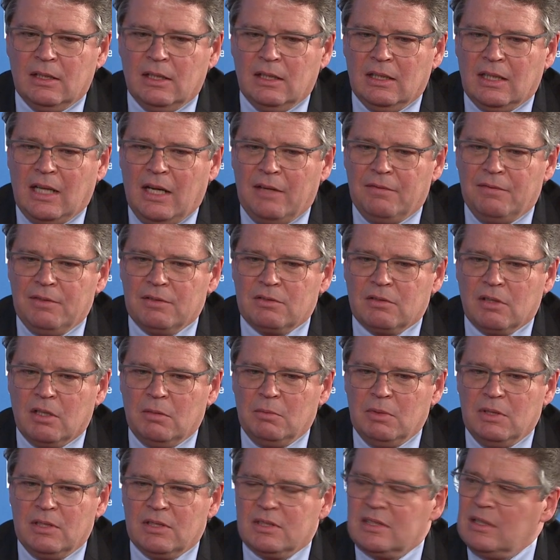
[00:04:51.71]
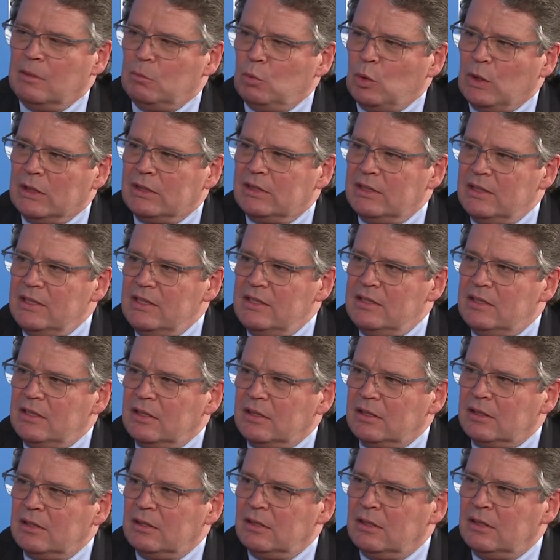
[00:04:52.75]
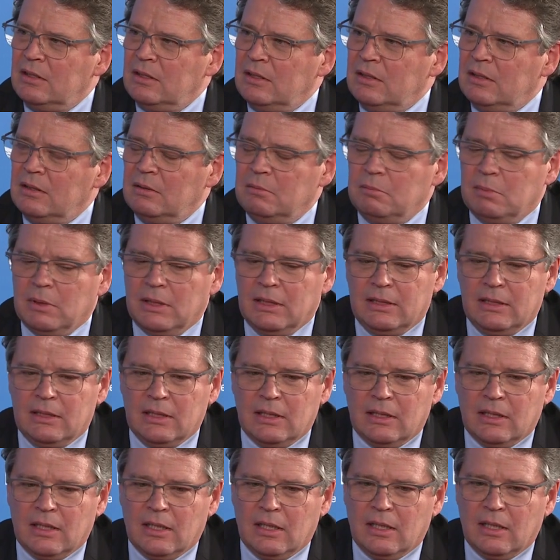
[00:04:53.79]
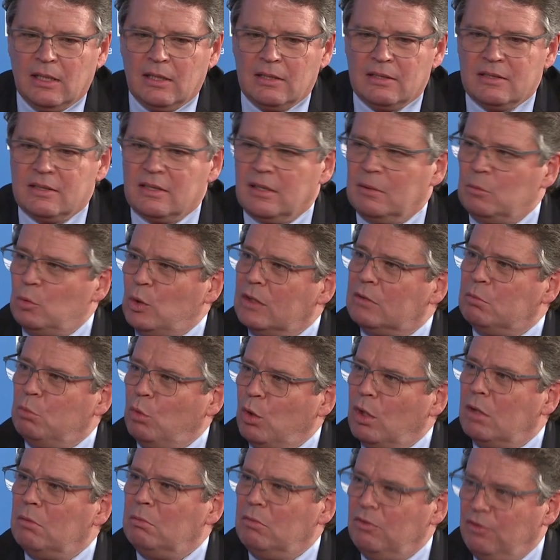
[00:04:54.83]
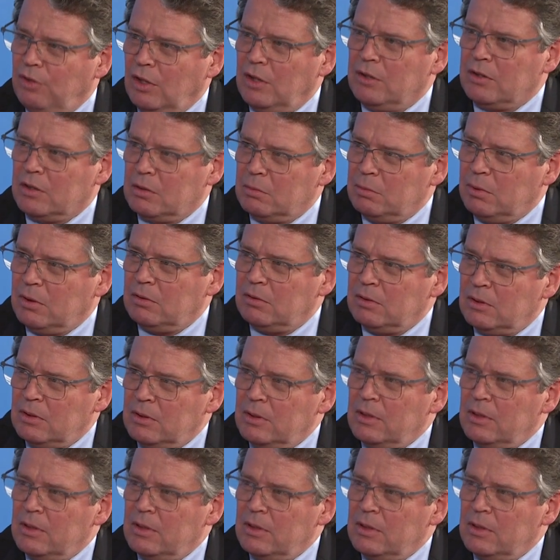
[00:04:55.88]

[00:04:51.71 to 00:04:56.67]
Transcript: life is going to be somewhat easier, but somewhat more vulnerable.